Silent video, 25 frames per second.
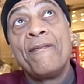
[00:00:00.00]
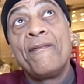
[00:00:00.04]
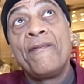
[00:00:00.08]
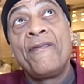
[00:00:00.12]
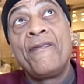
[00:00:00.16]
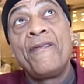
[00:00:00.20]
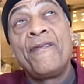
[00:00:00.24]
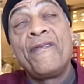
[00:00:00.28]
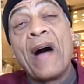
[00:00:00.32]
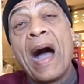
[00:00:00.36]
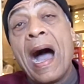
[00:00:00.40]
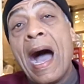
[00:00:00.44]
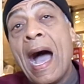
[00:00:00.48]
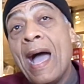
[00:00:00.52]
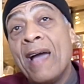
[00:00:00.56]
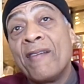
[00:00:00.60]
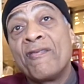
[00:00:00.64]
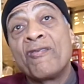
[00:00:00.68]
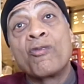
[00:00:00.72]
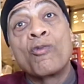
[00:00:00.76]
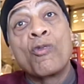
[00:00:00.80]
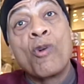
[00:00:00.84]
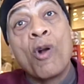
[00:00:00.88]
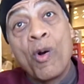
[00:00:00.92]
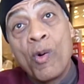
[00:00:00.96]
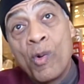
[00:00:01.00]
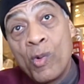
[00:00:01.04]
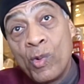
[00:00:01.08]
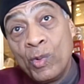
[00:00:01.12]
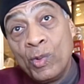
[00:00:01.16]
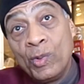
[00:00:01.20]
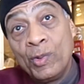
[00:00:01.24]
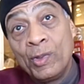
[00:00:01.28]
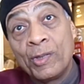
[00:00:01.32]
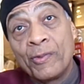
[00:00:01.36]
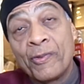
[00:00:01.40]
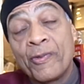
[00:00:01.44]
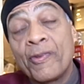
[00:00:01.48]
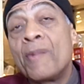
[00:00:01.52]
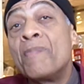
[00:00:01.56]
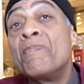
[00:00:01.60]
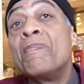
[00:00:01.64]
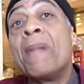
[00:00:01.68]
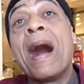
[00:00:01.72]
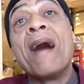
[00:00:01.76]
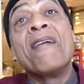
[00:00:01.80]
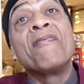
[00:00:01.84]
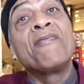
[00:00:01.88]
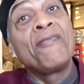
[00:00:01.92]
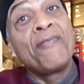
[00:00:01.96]
5 rows from
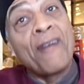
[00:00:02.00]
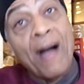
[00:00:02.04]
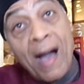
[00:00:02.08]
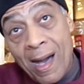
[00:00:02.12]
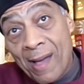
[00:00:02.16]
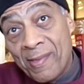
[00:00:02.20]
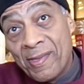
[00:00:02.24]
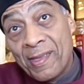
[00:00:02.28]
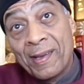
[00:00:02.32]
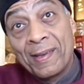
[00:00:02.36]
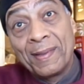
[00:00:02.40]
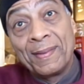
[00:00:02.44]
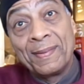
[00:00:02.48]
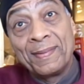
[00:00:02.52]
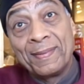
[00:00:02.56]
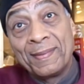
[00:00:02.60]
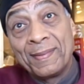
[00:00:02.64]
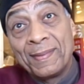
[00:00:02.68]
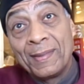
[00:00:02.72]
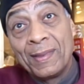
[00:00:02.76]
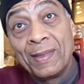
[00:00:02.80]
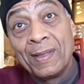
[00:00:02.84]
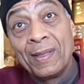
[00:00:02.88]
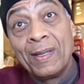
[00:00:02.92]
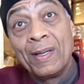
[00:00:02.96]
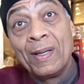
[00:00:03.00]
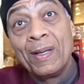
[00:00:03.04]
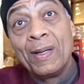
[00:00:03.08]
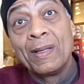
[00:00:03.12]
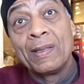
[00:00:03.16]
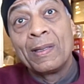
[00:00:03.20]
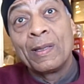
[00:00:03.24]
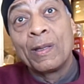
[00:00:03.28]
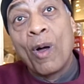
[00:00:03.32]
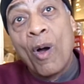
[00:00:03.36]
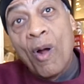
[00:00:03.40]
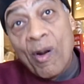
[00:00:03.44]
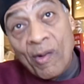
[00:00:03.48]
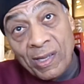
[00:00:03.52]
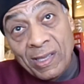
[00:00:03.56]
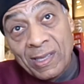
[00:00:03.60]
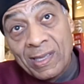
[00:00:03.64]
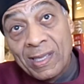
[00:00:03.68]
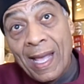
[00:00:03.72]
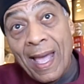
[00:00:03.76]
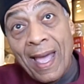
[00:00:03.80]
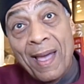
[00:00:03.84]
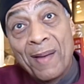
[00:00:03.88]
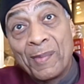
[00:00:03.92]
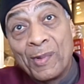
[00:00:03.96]
my father, Lawrence
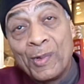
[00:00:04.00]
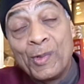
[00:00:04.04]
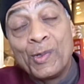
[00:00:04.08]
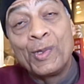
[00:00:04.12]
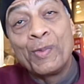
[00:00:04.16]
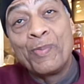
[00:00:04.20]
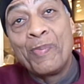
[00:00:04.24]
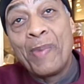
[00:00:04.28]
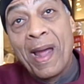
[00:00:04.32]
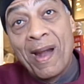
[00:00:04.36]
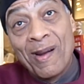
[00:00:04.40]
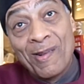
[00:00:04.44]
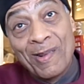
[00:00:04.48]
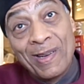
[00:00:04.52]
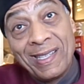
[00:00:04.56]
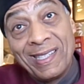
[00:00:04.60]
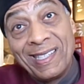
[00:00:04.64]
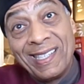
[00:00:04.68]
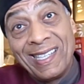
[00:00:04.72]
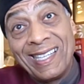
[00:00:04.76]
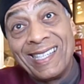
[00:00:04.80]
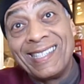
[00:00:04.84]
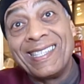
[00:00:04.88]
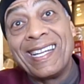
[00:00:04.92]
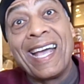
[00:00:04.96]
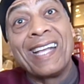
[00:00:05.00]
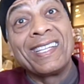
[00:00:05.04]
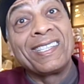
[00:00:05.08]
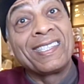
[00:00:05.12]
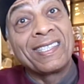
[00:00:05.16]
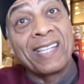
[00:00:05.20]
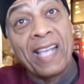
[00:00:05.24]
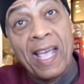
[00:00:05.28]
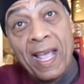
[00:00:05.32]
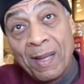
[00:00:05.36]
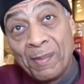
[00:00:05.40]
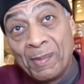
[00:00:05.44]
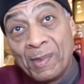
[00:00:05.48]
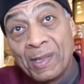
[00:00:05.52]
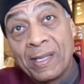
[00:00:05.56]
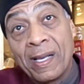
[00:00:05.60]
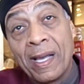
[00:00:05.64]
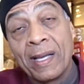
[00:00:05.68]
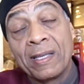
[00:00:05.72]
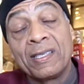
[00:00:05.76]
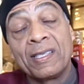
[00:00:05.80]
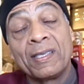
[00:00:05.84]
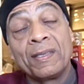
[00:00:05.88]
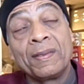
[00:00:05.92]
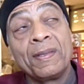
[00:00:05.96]
Hamm, who's buried in that same
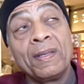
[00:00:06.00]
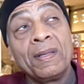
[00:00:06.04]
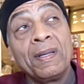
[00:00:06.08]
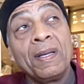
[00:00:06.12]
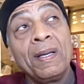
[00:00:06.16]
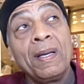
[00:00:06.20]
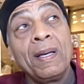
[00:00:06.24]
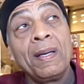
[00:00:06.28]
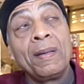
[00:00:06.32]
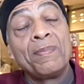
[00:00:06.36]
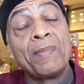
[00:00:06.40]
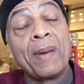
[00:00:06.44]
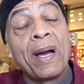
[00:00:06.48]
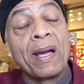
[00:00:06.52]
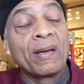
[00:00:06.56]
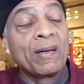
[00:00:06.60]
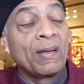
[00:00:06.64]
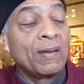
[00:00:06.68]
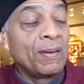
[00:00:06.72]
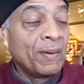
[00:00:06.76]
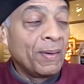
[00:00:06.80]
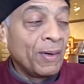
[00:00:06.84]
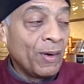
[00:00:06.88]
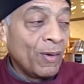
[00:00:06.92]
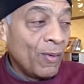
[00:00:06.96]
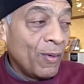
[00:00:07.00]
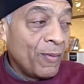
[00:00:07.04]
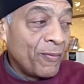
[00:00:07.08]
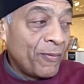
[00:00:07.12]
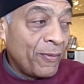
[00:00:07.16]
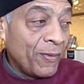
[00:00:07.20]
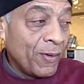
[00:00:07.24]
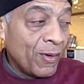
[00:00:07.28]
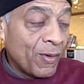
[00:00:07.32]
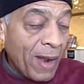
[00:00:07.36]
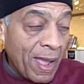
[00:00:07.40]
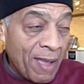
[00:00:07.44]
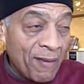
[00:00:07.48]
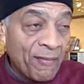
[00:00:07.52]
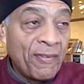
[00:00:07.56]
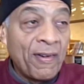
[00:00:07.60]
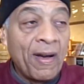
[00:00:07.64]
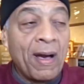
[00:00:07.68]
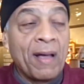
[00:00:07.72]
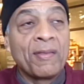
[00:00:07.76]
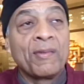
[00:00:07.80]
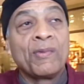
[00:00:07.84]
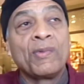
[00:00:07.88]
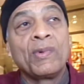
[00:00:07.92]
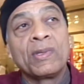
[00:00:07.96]
section. My
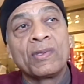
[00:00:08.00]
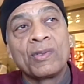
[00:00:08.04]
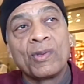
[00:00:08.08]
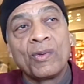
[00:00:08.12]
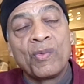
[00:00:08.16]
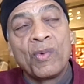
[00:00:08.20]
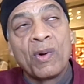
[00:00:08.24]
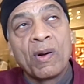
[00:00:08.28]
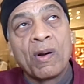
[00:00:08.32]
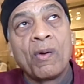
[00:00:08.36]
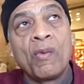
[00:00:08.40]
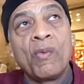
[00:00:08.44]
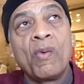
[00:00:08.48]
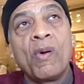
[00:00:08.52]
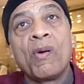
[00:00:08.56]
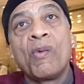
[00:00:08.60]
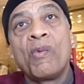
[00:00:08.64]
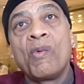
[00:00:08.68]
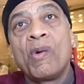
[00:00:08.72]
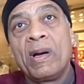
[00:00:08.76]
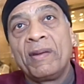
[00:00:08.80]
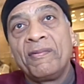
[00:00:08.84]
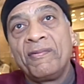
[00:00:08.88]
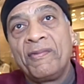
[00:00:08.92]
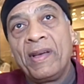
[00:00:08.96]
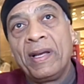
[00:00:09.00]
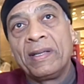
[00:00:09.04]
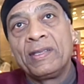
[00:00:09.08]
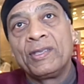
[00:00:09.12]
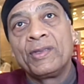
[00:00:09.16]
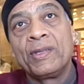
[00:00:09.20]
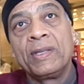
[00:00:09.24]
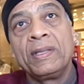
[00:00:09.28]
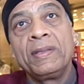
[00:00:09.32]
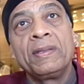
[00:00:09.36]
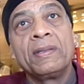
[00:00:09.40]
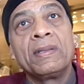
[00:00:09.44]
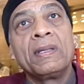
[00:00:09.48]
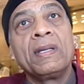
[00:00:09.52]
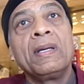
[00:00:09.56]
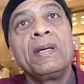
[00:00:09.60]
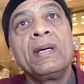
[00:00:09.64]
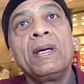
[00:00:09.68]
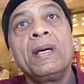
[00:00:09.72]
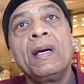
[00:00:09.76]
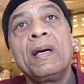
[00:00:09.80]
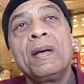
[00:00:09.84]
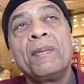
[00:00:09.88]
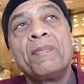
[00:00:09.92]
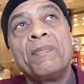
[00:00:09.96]
grandfather was a World War One veteran.
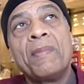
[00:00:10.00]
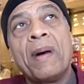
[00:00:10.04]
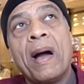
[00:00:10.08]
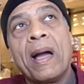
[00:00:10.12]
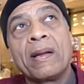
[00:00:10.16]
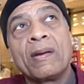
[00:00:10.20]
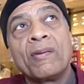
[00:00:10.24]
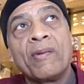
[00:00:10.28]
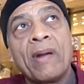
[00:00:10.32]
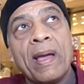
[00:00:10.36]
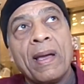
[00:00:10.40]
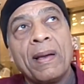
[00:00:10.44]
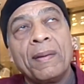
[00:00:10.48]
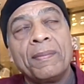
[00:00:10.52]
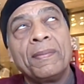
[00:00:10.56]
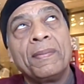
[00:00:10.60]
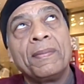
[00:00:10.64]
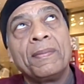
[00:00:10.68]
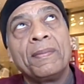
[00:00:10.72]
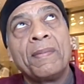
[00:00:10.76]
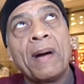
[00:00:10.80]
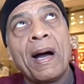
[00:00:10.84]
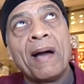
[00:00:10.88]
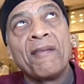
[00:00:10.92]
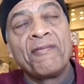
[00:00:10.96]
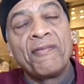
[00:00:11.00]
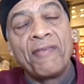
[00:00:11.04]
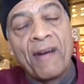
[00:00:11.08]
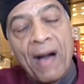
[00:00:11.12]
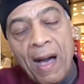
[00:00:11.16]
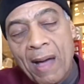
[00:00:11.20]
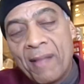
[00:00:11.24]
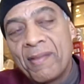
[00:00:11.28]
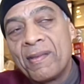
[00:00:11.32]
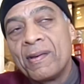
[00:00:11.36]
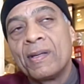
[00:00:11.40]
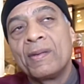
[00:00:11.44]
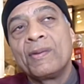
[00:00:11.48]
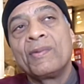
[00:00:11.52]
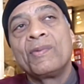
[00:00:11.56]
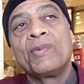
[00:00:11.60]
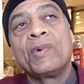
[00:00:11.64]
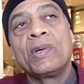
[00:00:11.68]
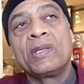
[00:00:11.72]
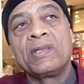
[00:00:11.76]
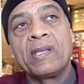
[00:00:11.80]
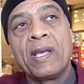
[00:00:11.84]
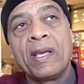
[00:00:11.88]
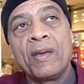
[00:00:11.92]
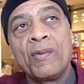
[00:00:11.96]
My grand my father
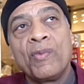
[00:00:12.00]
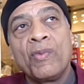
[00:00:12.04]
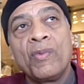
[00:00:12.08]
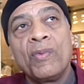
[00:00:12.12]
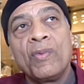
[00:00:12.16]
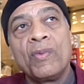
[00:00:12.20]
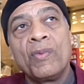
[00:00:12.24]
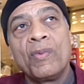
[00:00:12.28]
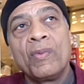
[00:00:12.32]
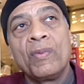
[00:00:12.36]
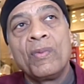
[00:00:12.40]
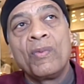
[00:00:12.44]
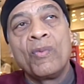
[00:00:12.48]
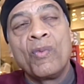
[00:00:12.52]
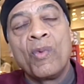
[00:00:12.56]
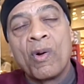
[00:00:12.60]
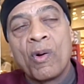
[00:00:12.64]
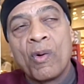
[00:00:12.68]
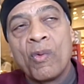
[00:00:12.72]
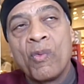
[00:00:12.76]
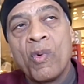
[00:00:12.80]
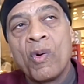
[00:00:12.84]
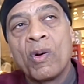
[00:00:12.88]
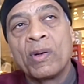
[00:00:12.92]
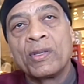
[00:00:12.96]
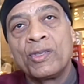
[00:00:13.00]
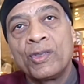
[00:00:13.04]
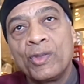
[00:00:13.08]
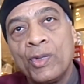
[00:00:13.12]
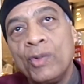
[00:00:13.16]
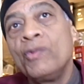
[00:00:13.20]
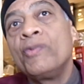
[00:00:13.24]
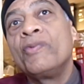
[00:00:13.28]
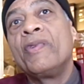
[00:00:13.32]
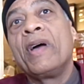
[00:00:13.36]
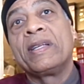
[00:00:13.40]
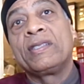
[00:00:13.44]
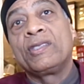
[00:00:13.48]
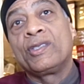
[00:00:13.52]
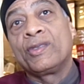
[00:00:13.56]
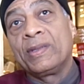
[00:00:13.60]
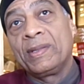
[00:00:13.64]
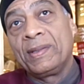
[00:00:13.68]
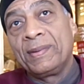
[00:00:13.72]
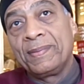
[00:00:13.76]
was a World War II veteran.